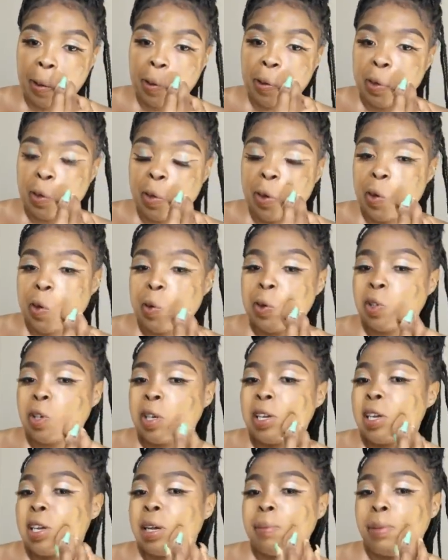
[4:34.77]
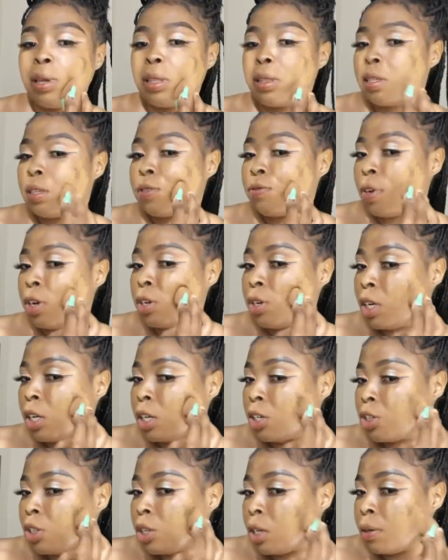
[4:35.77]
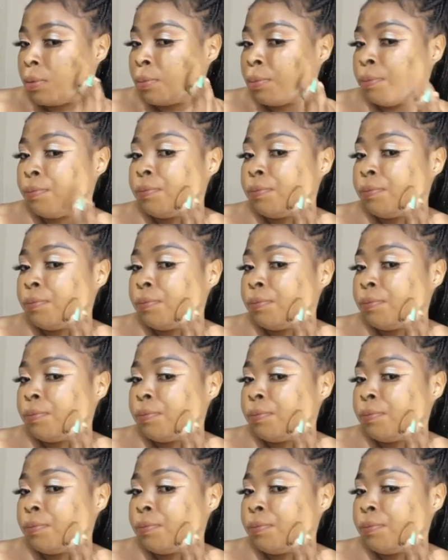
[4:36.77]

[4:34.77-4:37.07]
So talking about this foundation,